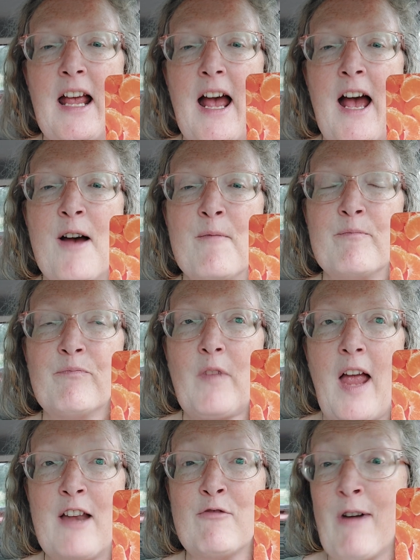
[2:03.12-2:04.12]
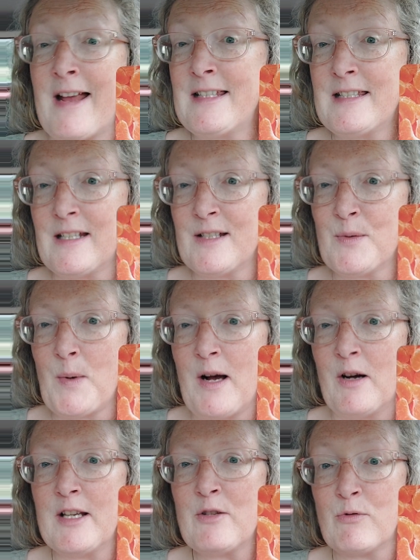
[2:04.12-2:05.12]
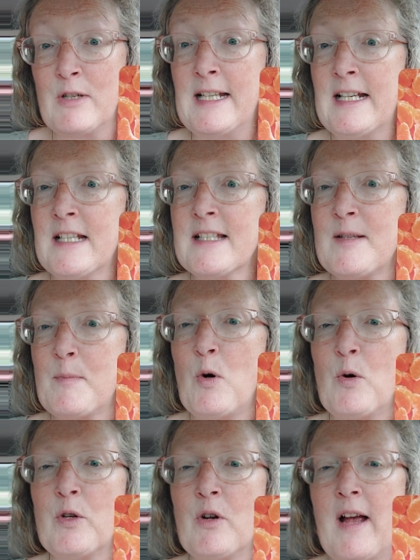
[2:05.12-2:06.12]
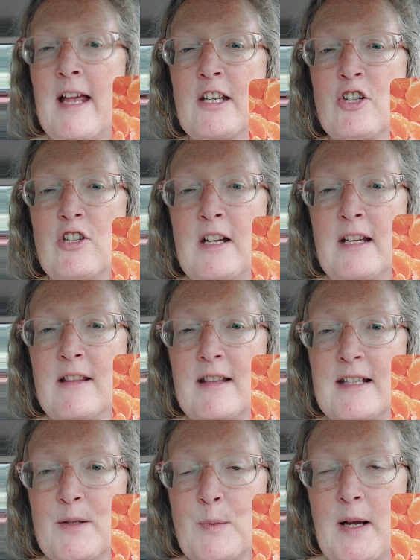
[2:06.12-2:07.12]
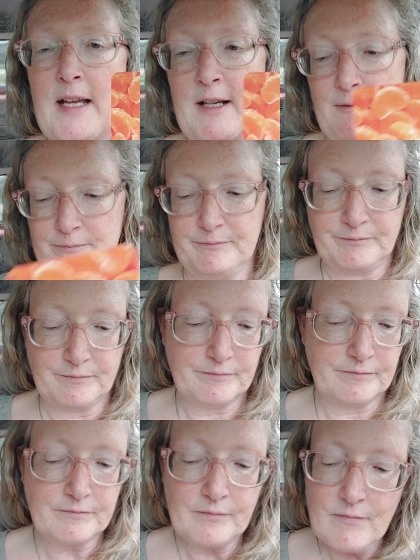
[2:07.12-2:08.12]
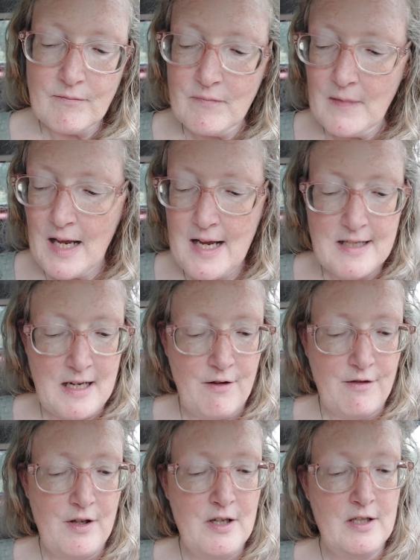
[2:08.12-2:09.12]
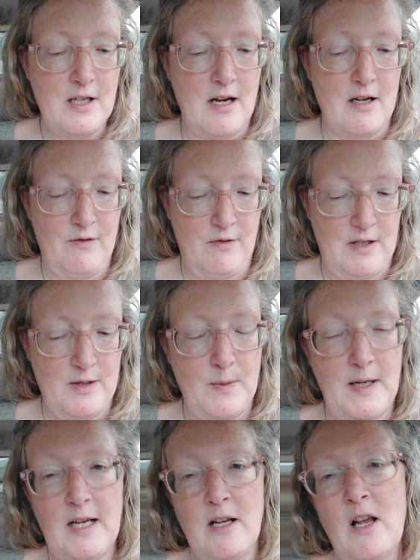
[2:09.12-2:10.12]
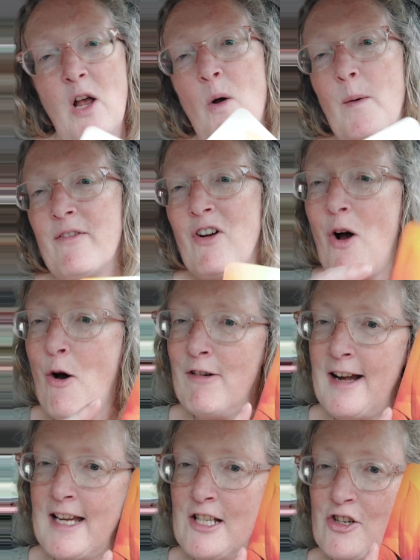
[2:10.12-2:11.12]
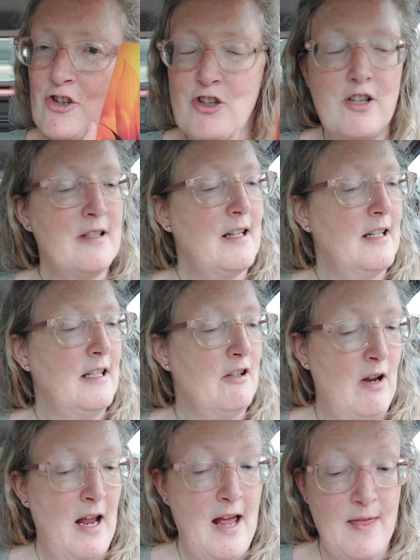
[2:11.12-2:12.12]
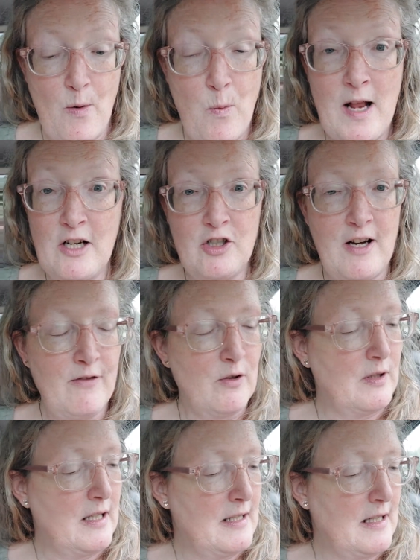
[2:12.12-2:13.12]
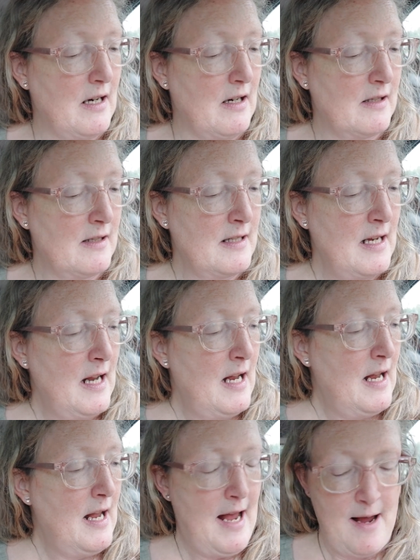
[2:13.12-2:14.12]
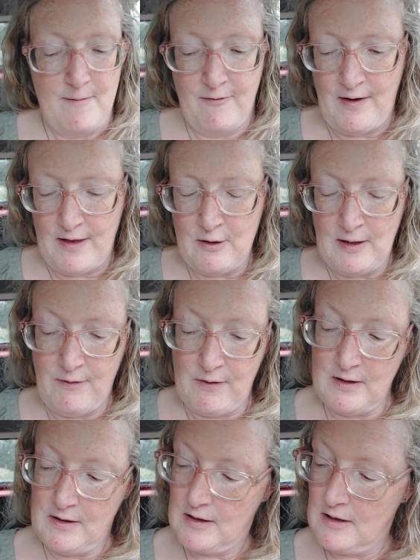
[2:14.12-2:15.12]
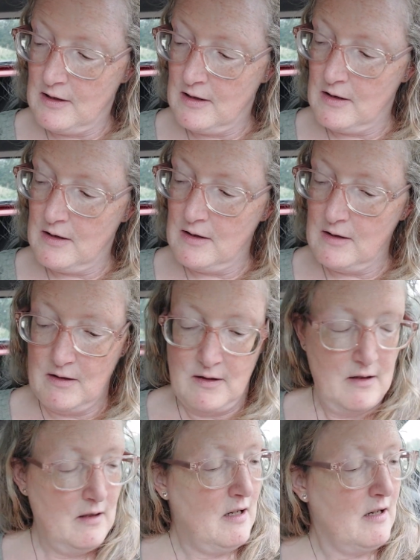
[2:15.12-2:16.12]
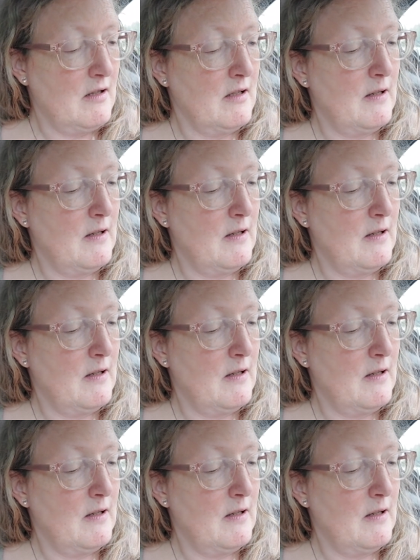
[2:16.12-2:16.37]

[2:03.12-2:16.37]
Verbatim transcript: um, and rest as well is really going to support your energy this week. And our third card for this week, we've got orange. is that and they're well shuffled, these cards. Um, in fact, they're not even uh,